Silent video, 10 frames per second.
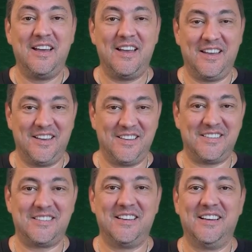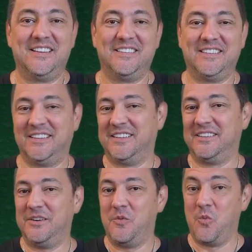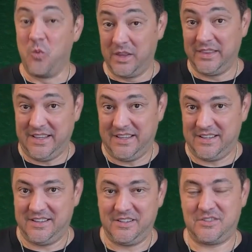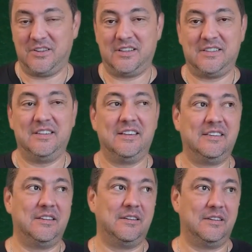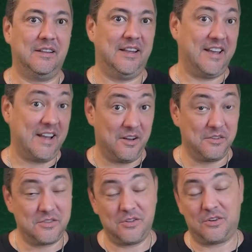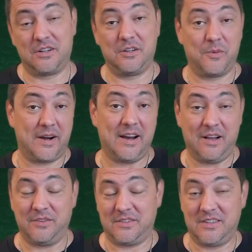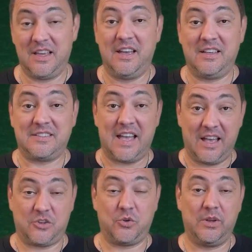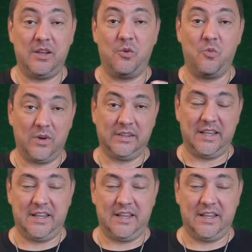is the OneLake. It's not the Lakehouse or the warehouse. It's actually OneLake.